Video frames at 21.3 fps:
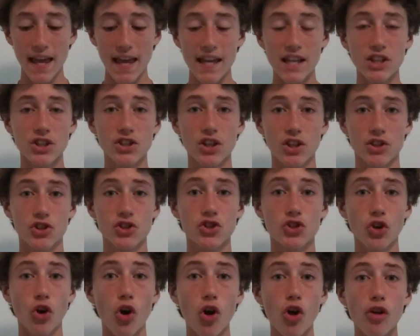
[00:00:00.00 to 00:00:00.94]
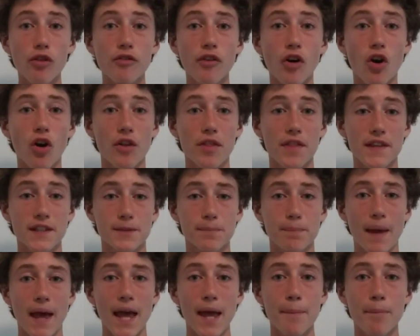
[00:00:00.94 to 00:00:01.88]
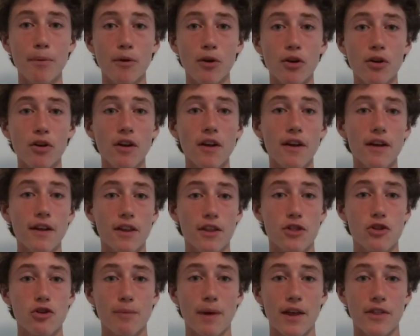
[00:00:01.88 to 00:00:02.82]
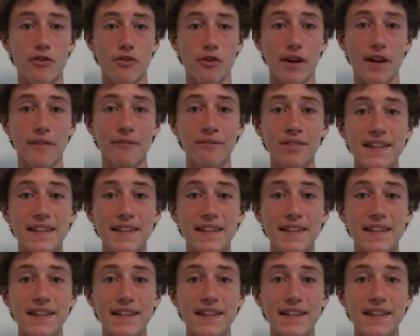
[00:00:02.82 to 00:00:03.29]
is a solve on this paper 3x3.